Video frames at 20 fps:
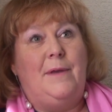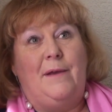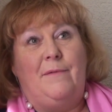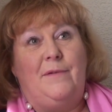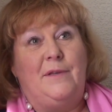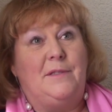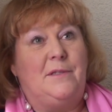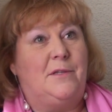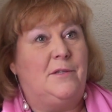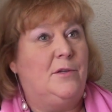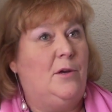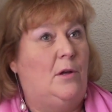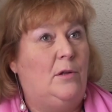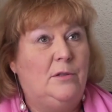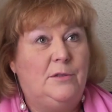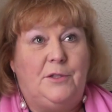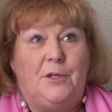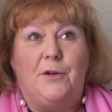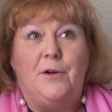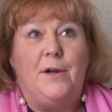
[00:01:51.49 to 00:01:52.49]
If it's
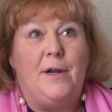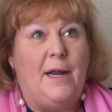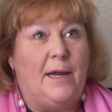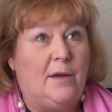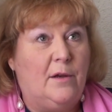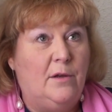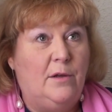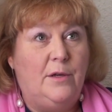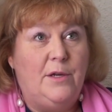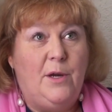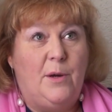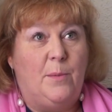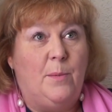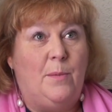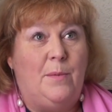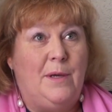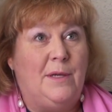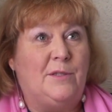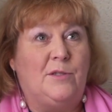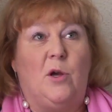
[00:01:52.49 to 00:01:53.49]
salt or nickel,
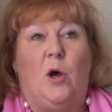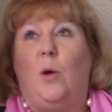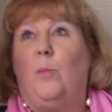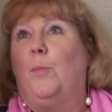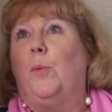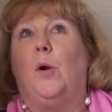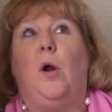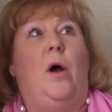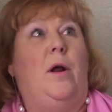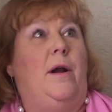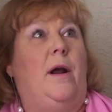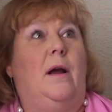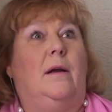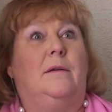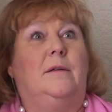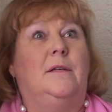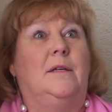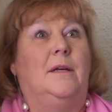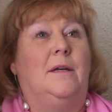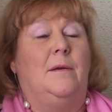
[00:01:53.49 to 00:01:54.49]
it's all
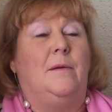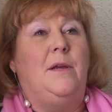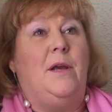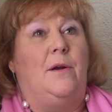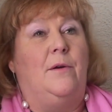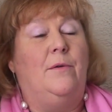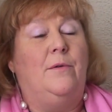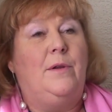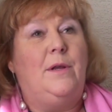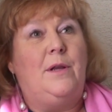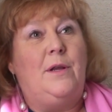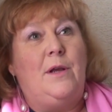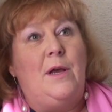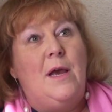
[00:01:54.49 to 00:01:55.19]
product, you know.